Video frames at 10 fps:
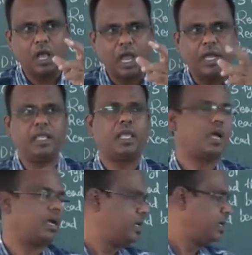
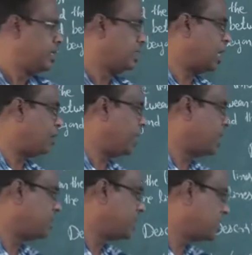idea, that
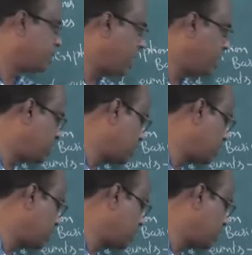becomes the speech